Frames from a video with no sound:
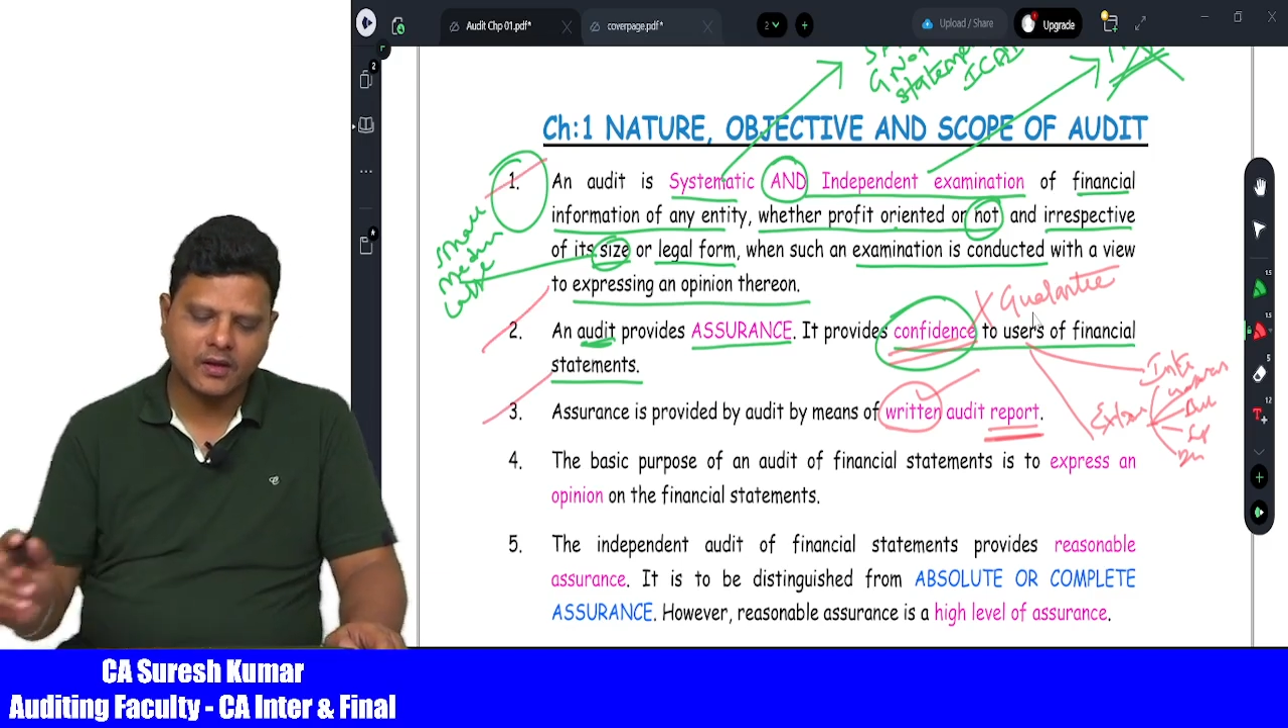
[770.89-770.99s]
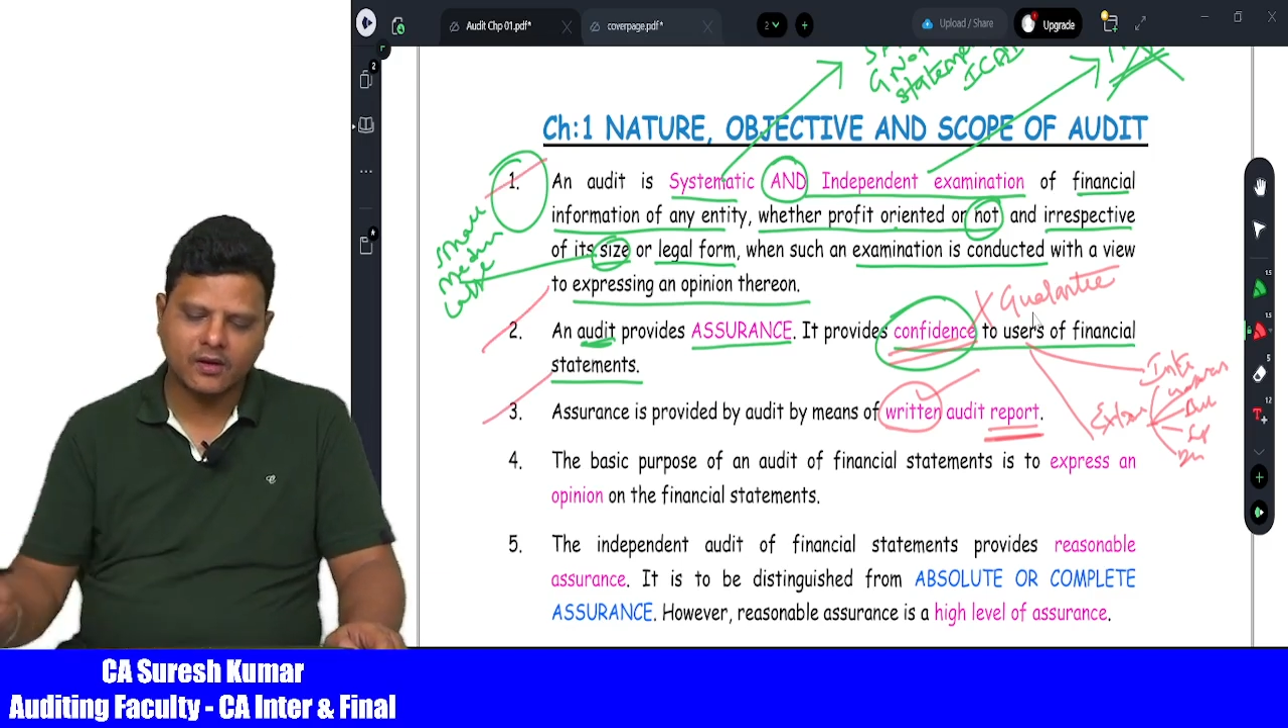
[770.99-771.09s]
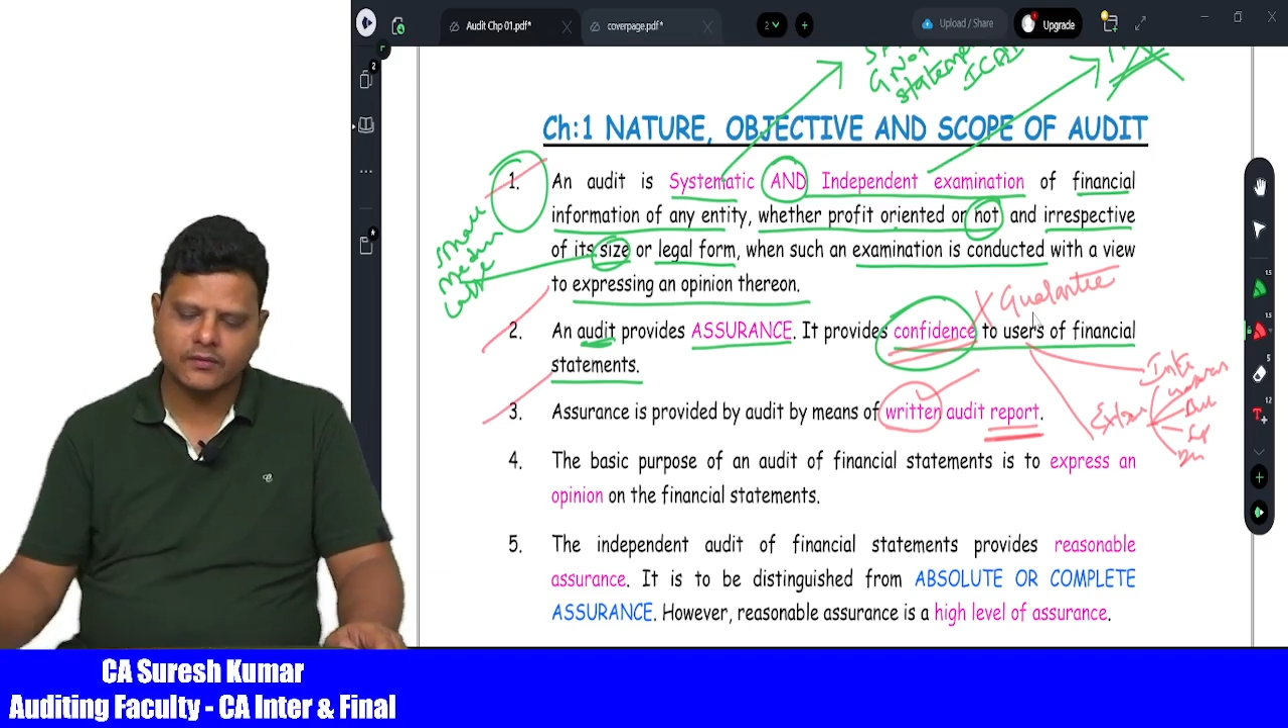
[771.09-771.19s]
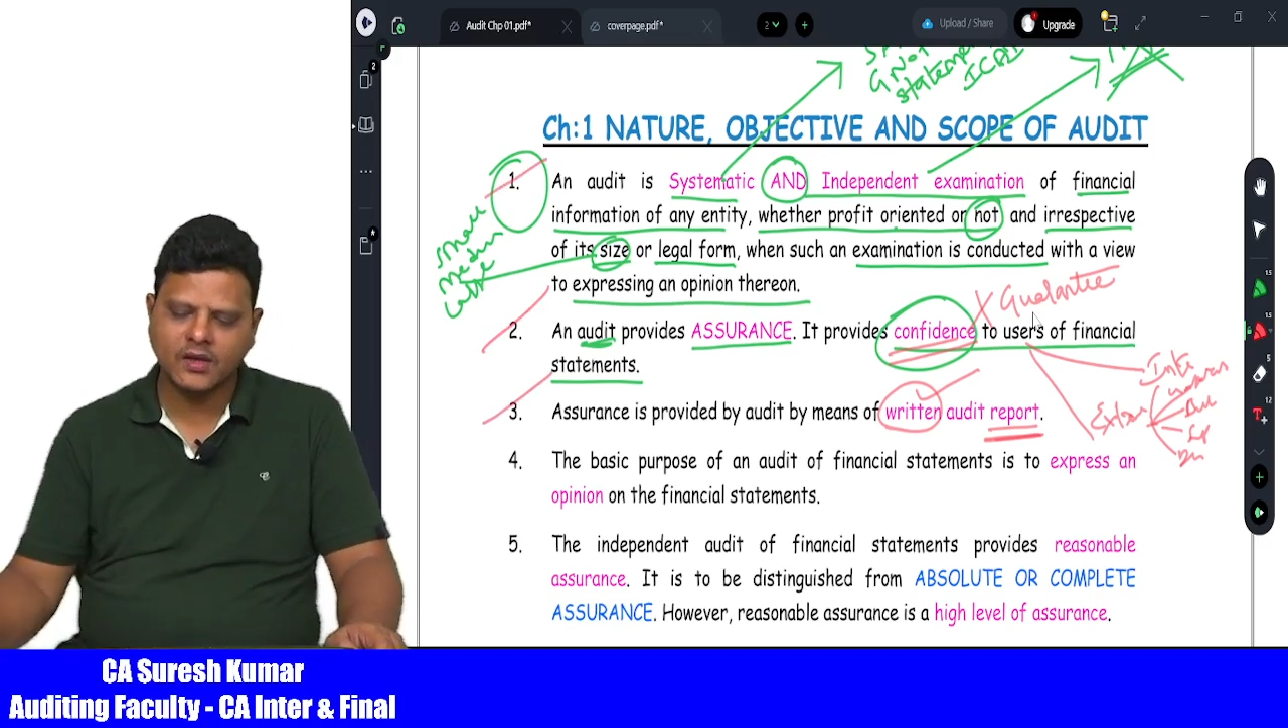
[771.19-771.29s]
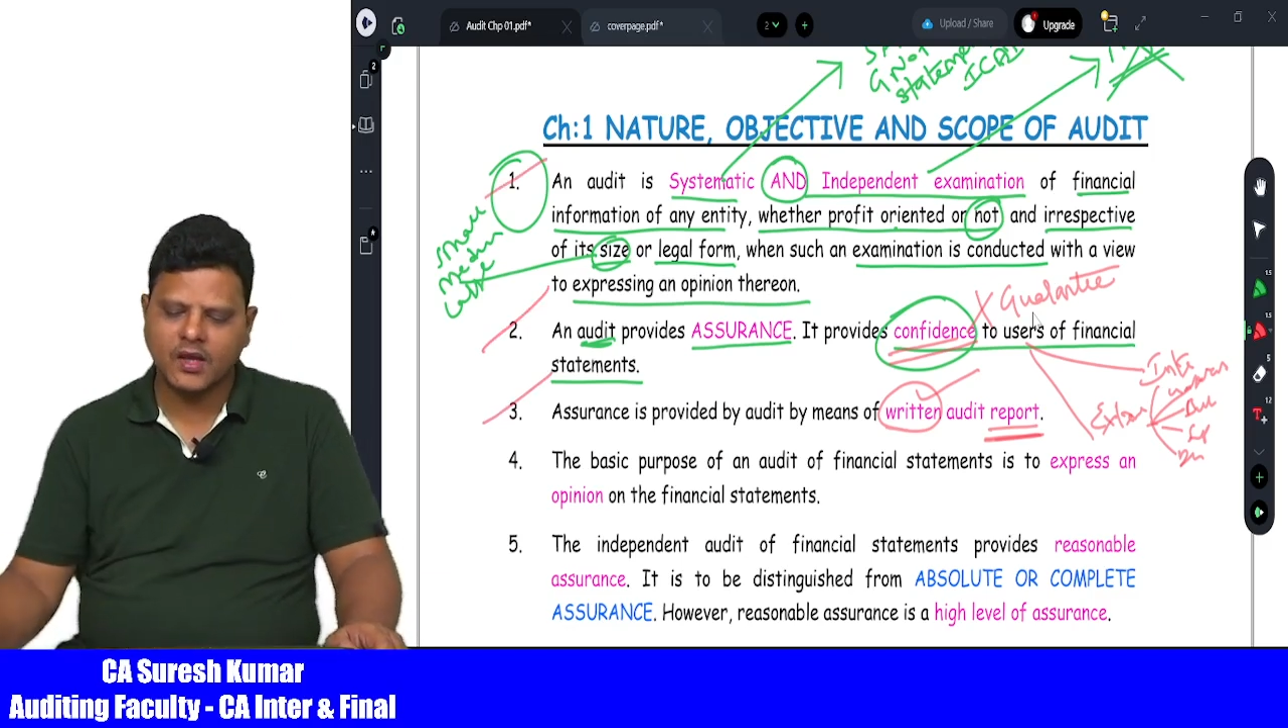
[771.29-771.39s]
of
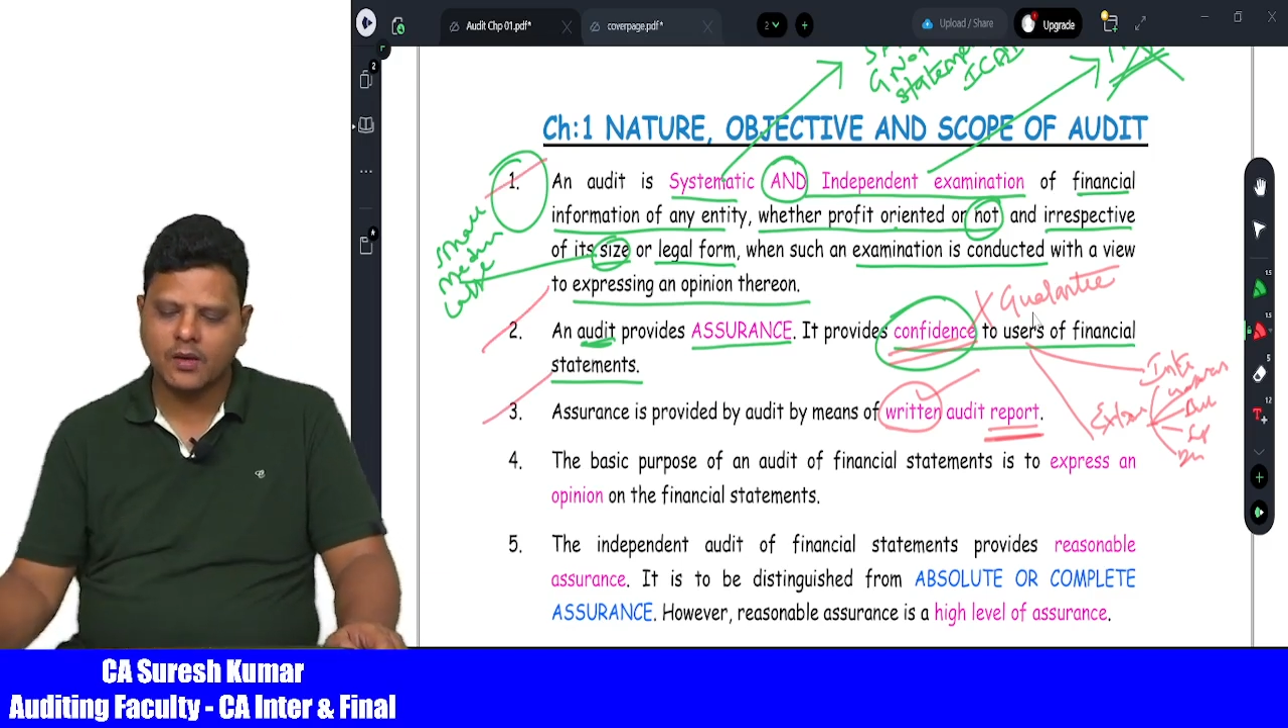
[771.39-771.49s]
the key